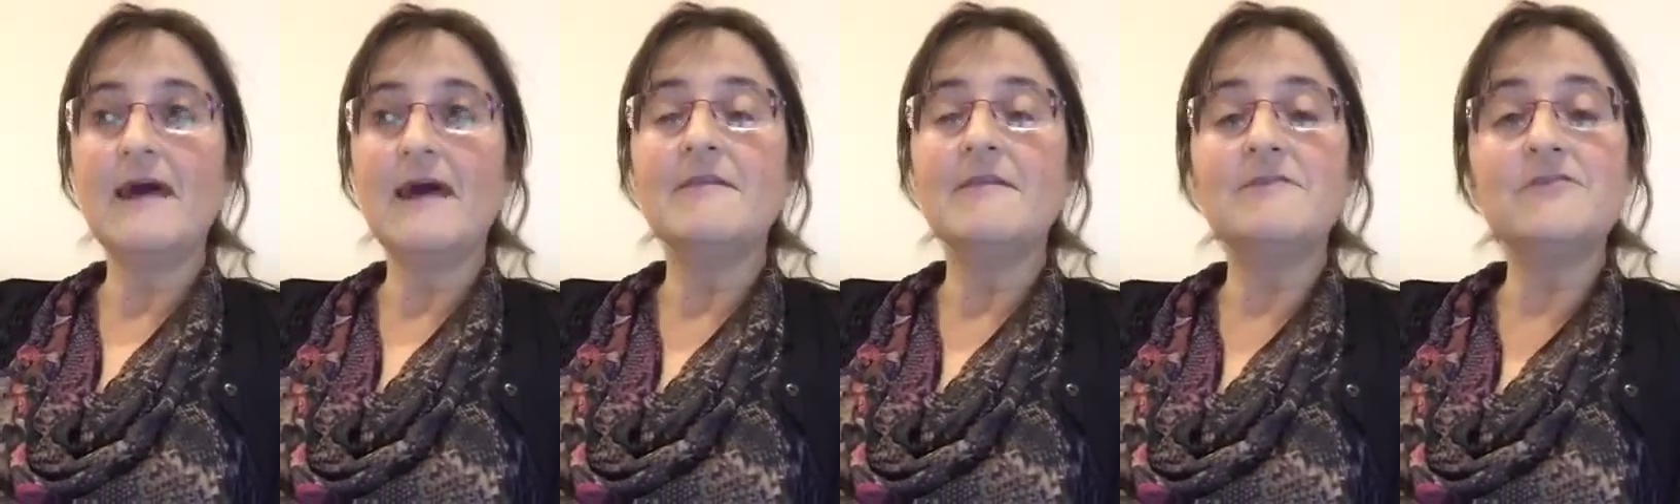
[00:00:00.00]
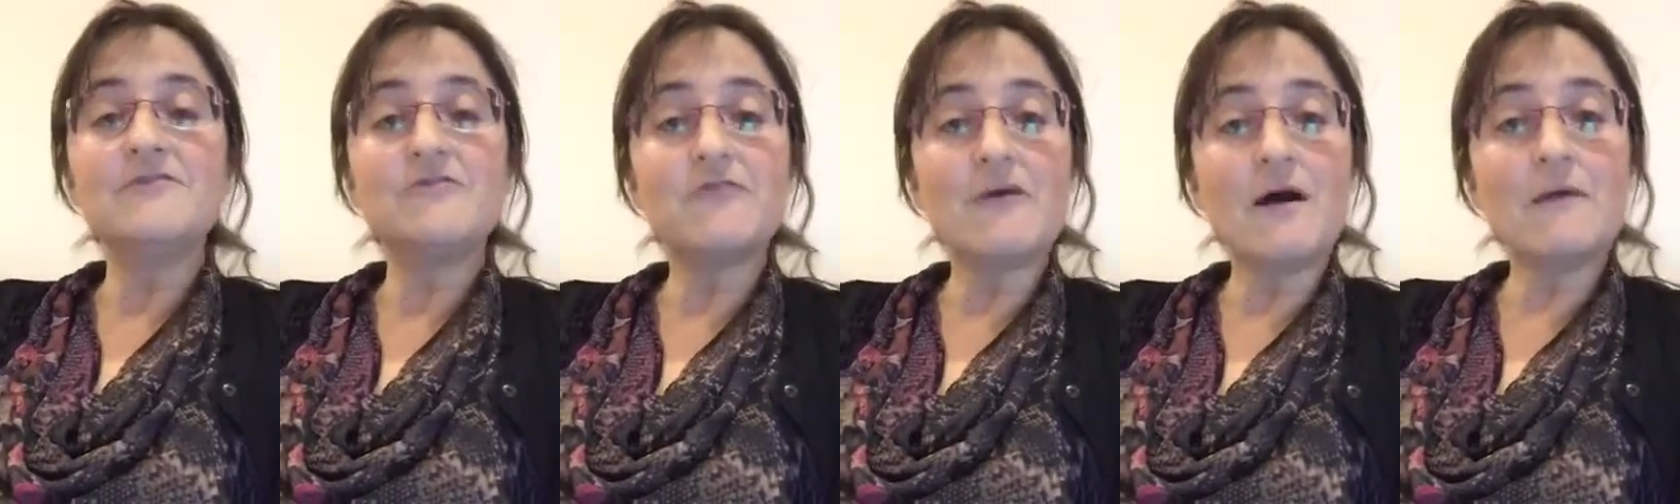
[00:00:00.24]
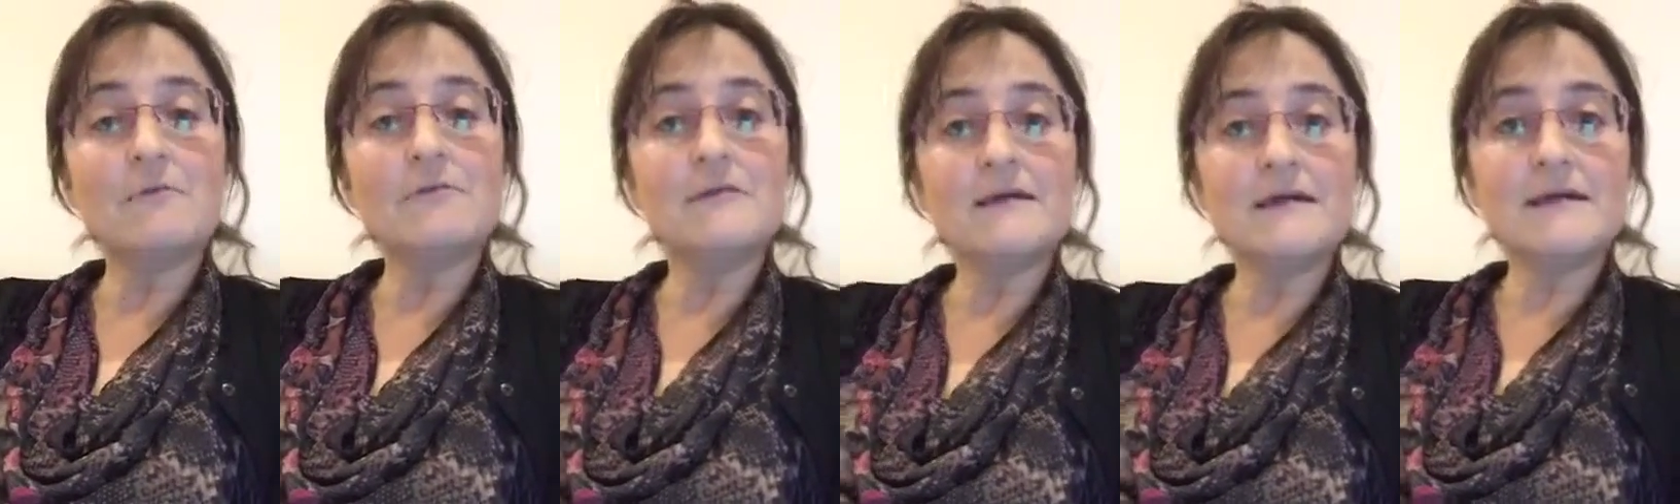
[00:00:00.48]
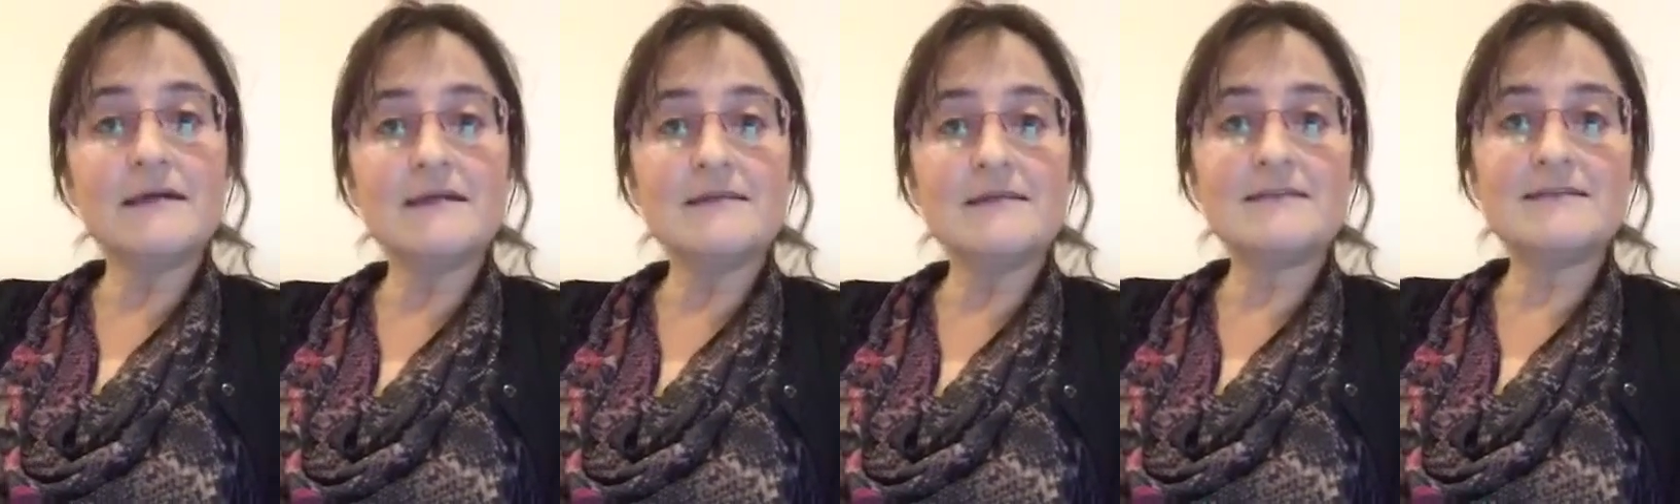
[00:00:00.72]
The trouble
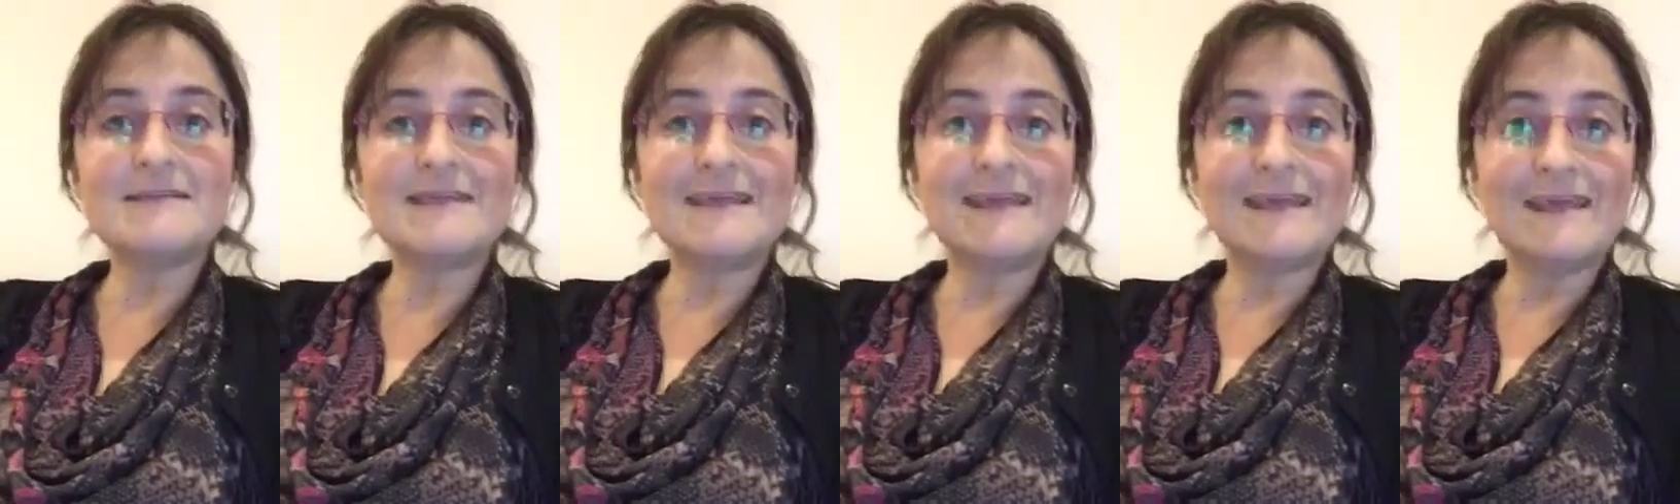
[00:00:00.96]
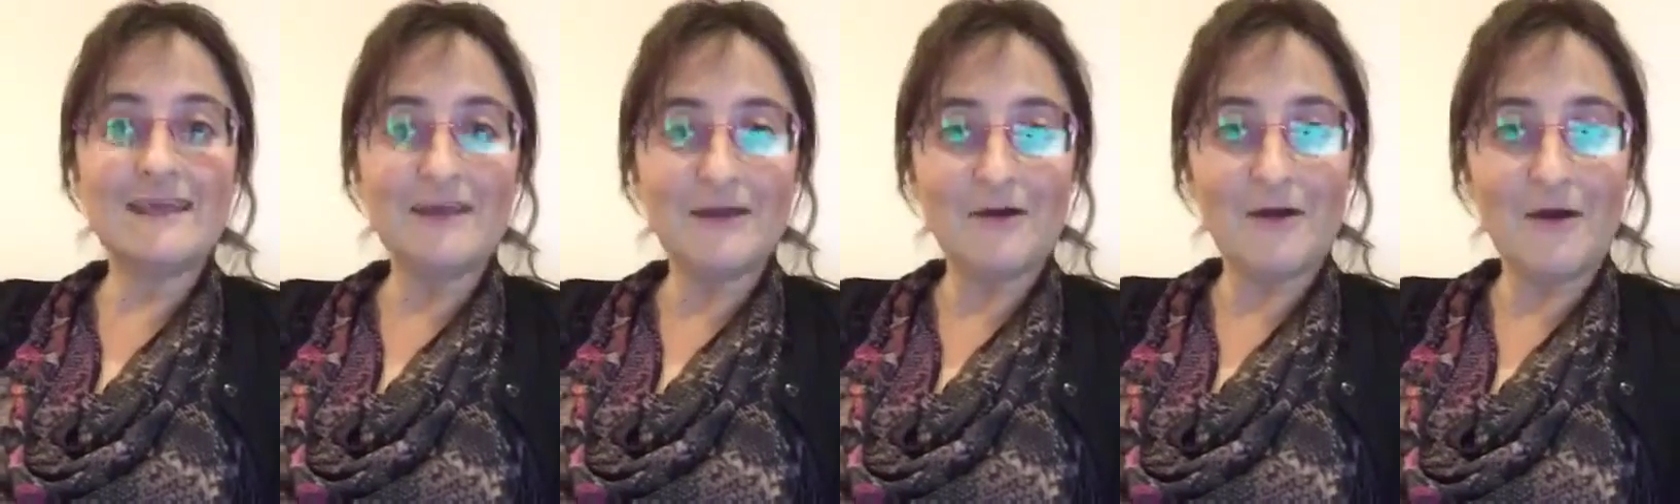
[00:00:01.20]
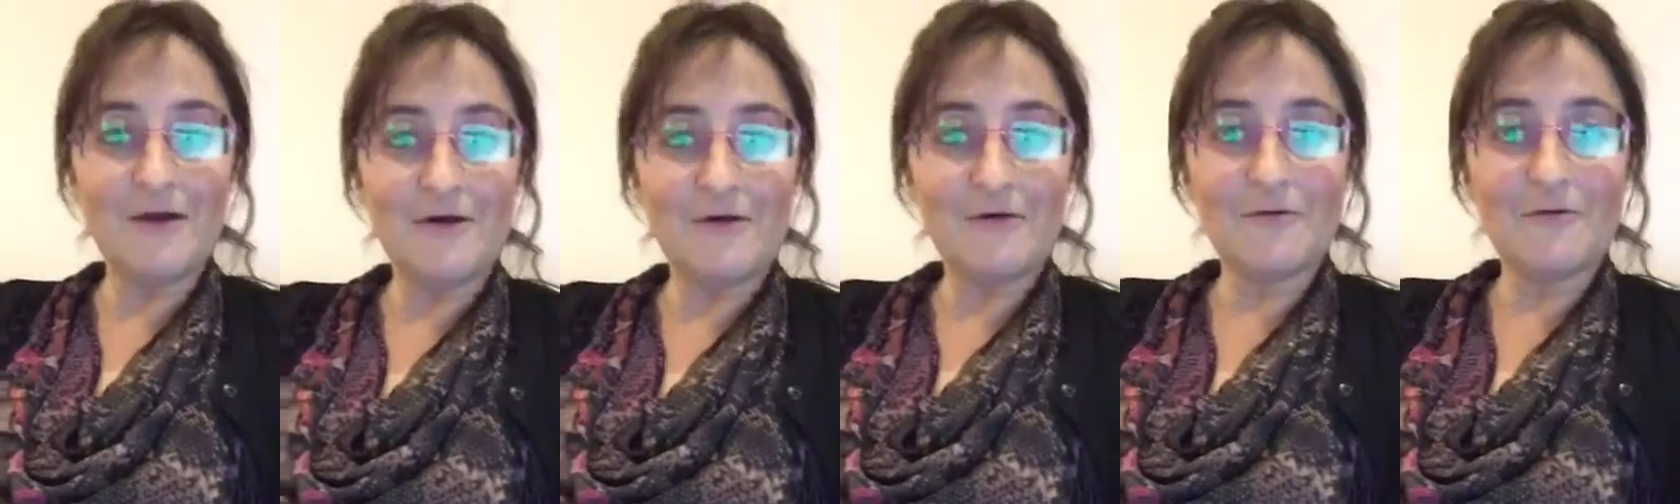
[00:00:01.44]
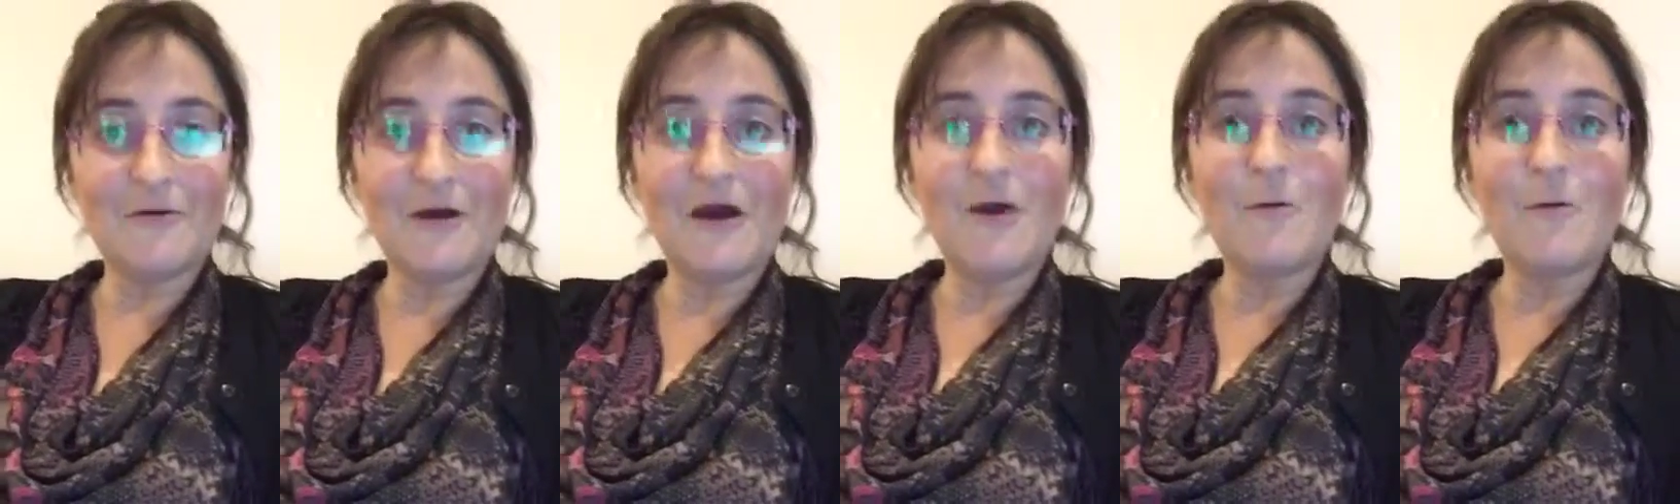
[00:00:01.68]
is the
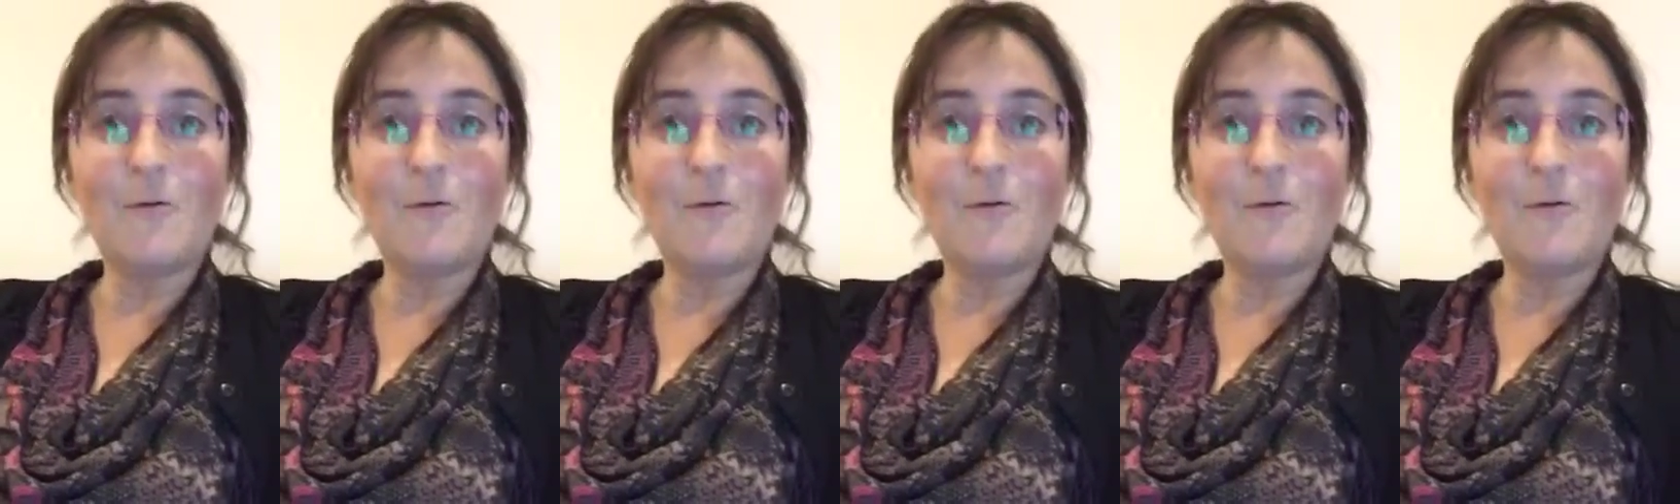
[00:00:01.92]
ego